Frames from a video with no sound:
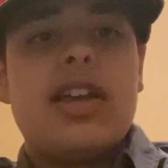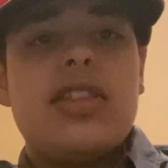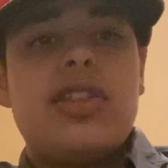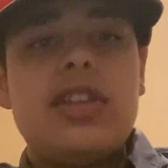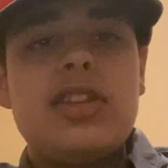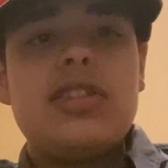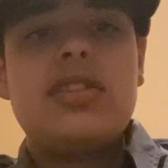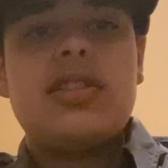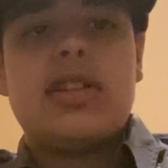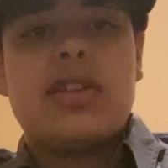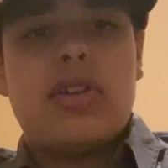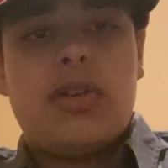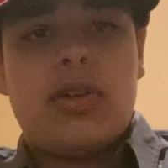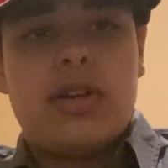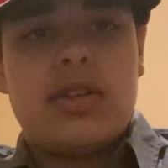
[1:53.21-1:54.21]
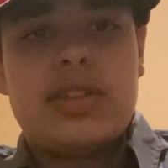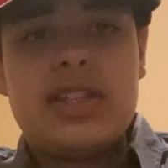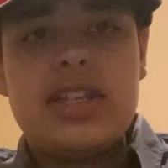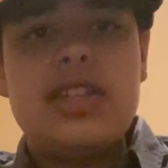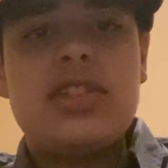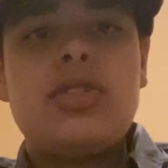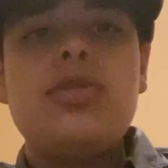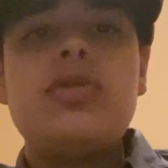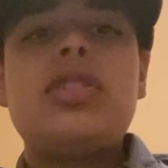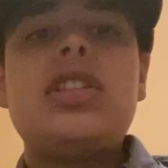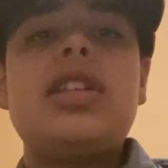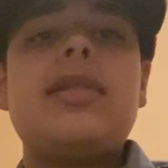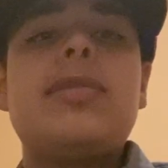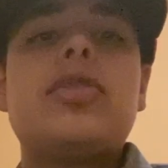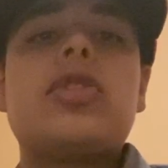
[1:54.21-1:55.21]
This, these two
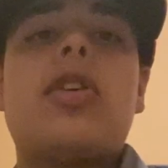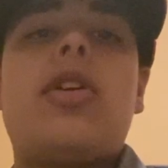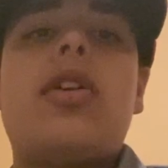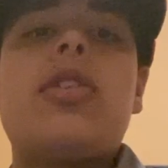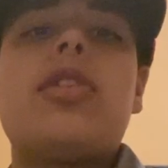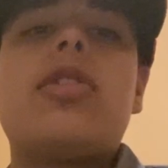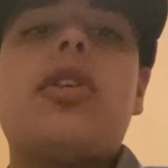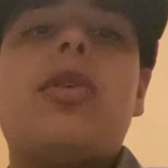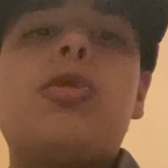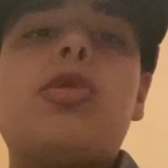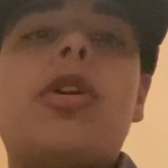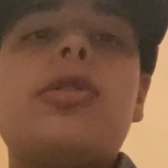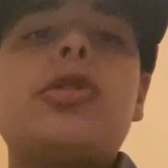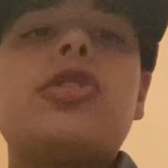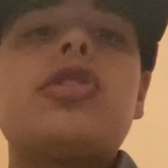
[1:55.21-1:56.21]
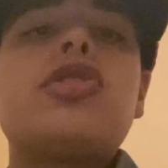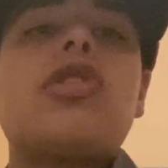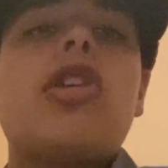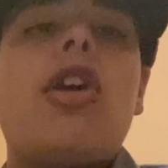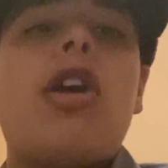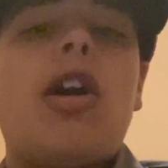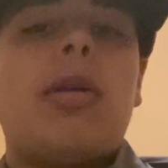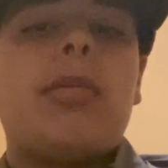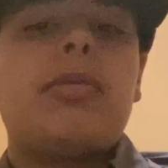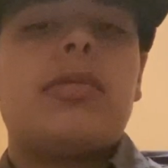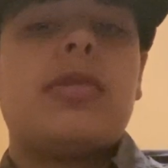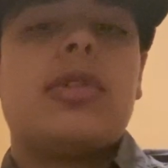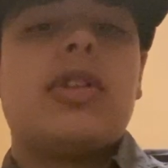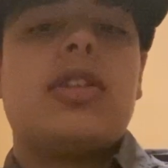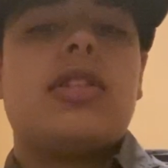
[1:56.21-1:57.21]
teams are the runners up.
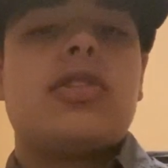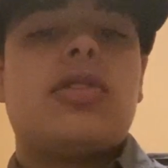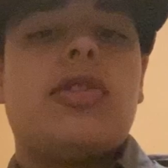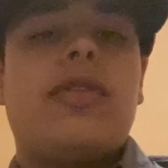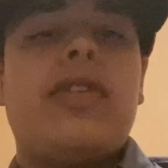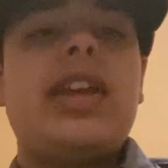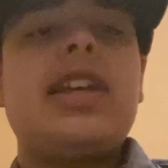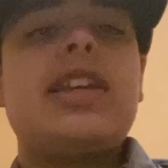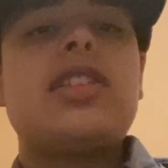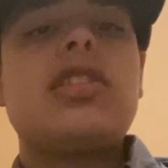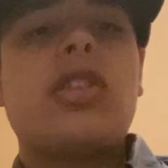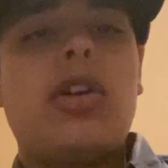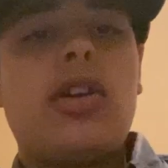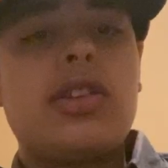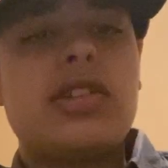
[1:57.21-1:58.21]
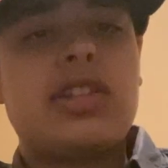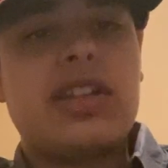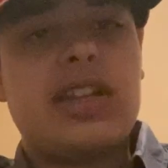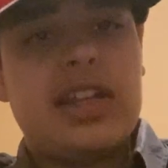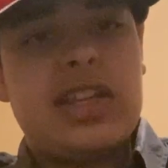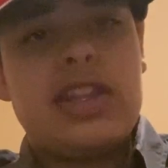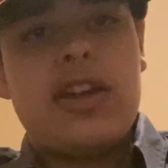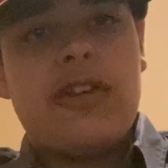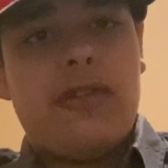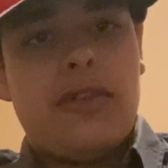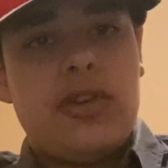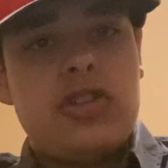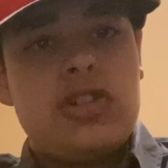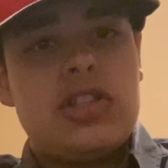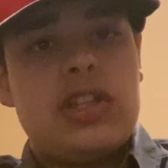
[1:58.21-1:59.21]
So Vegas lost in their
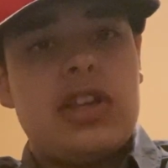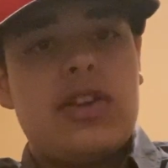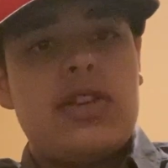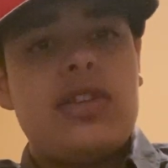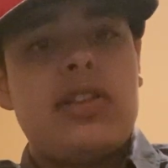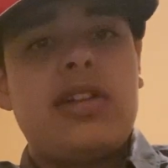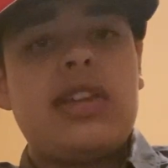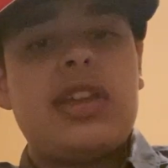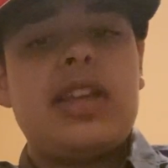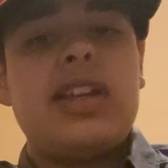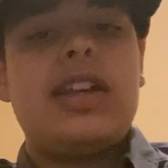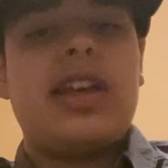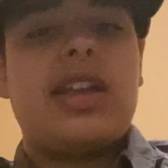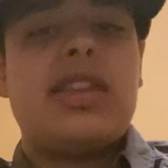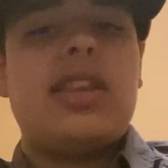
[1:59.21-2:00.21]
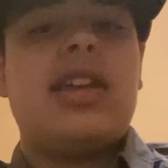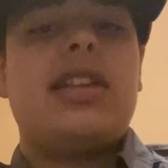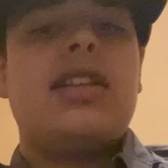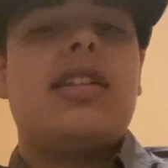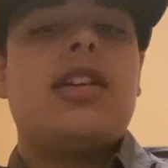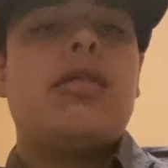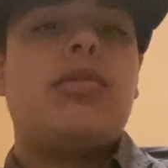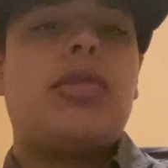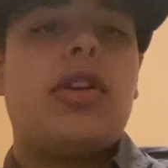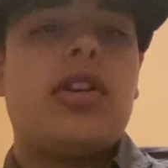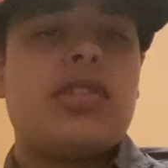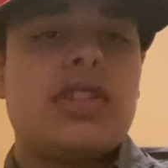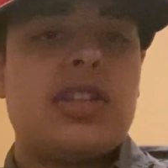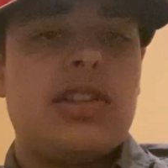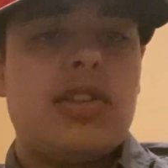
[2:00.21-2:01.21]
first year in the league, and then
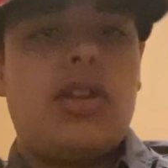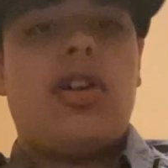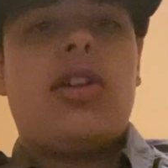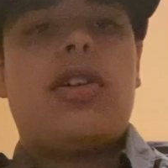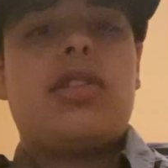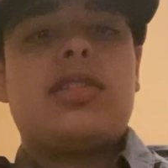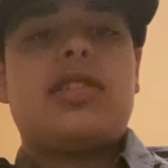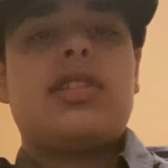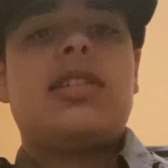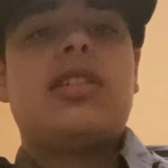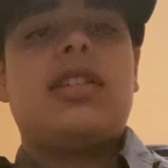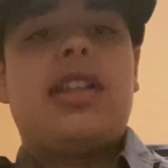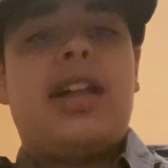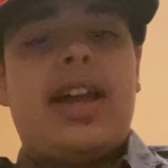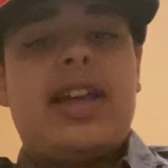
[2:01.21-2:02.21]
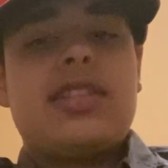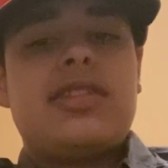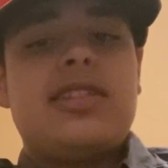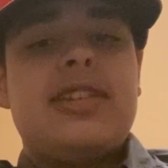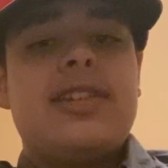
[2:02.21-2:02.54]
Boston lost last